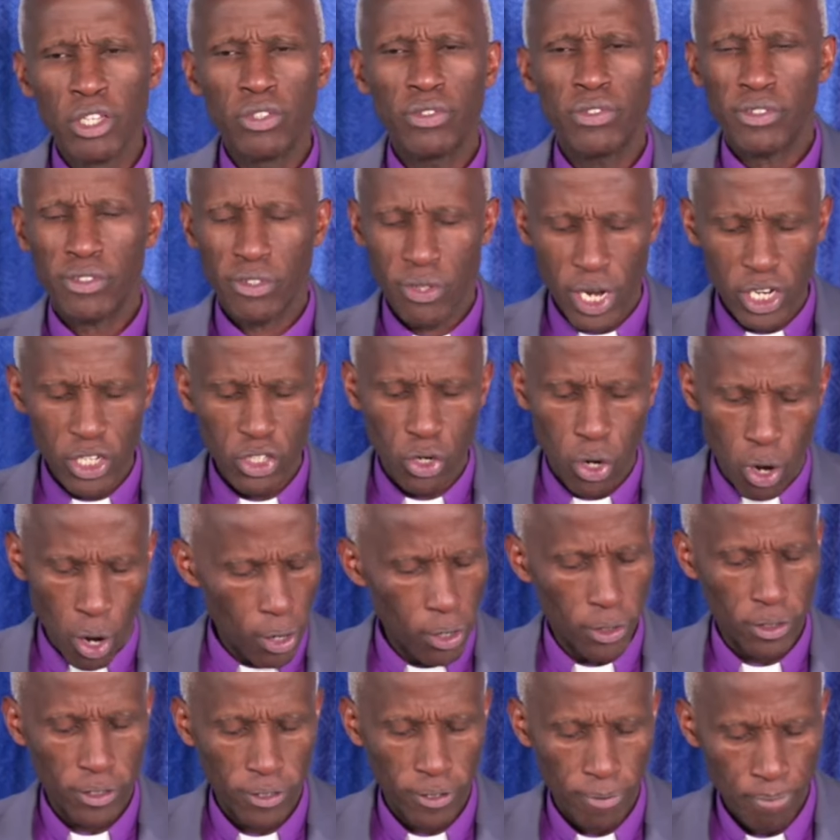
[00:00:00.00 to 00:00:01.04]
these
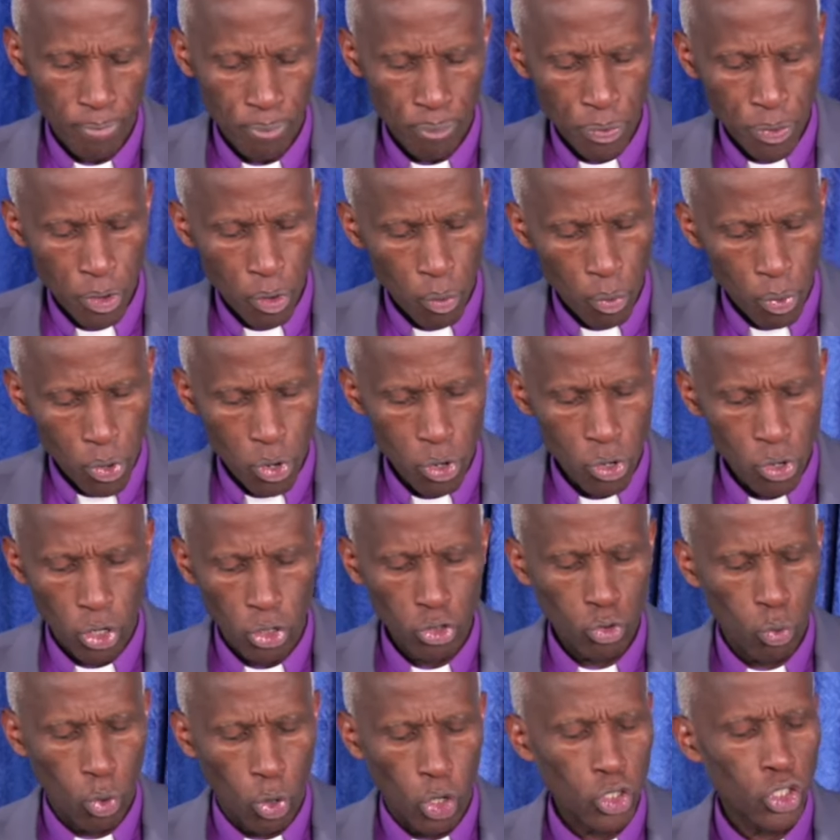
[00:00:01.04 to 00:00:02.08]
strange gods. We will
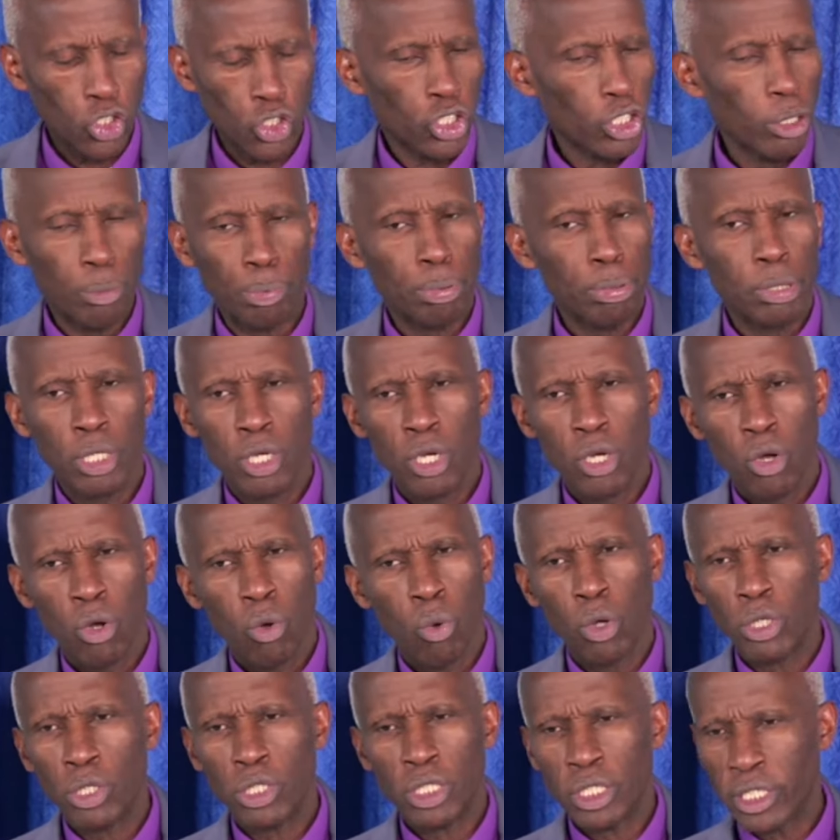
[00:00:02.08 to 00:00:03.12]
not worship
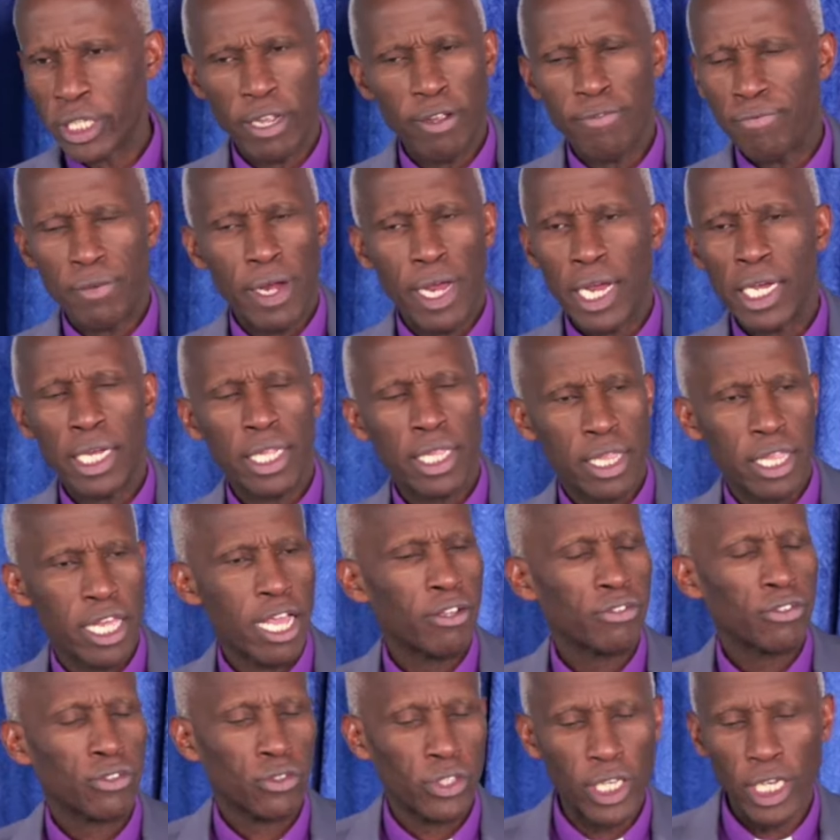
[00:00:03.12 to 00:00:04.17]
whatever
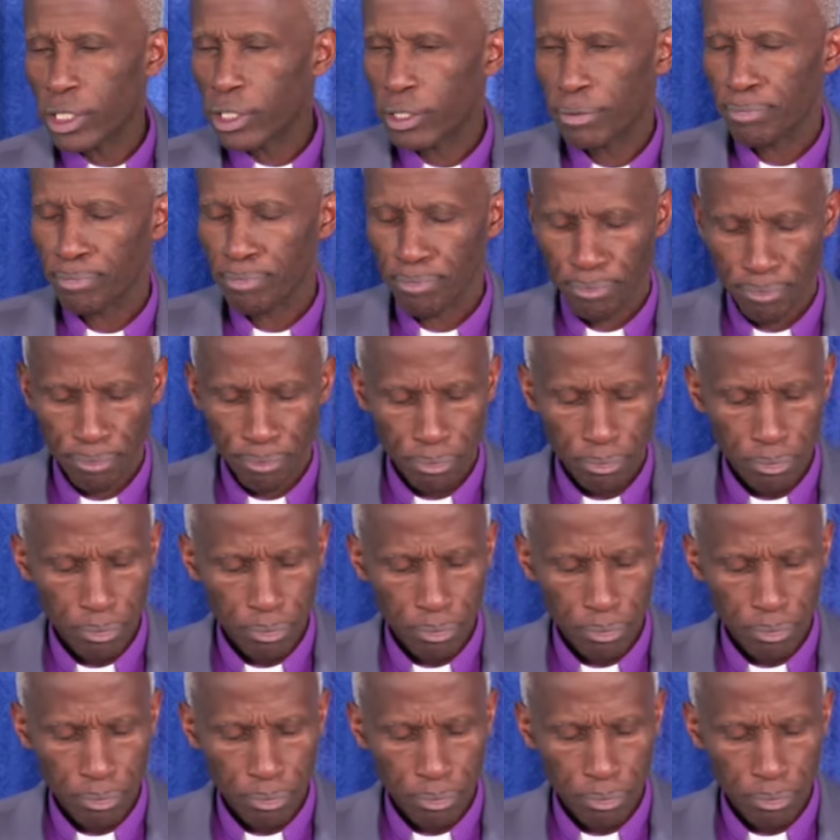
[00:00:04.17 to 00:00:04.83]
they have said.